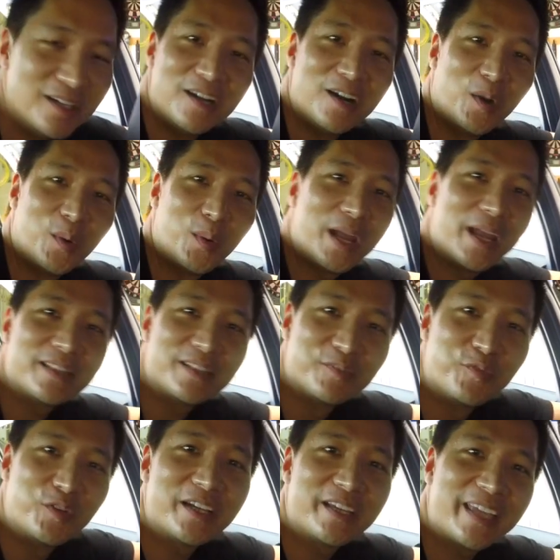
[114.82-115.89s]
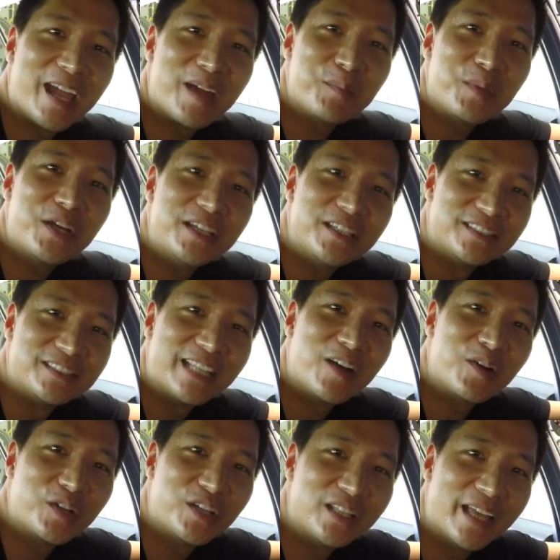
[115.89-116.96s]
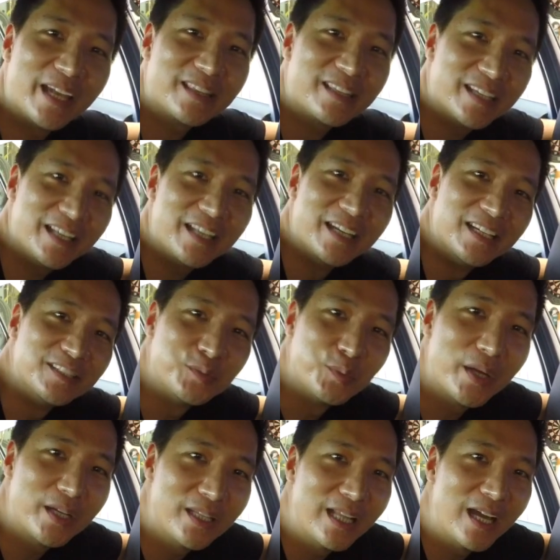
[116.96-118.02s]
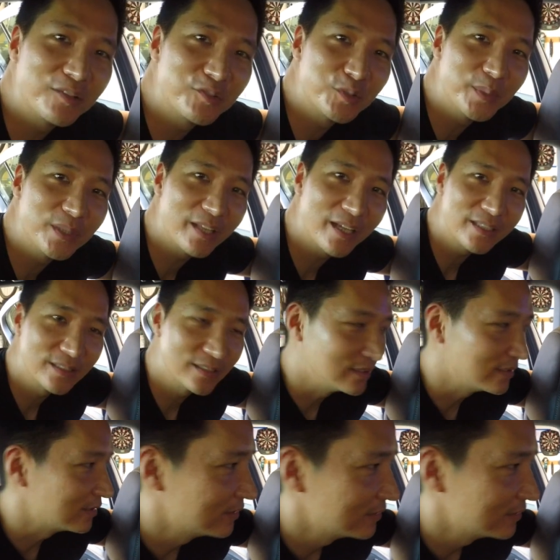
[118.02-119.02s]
All right, the front camera is now connected and it's ready now to be tested.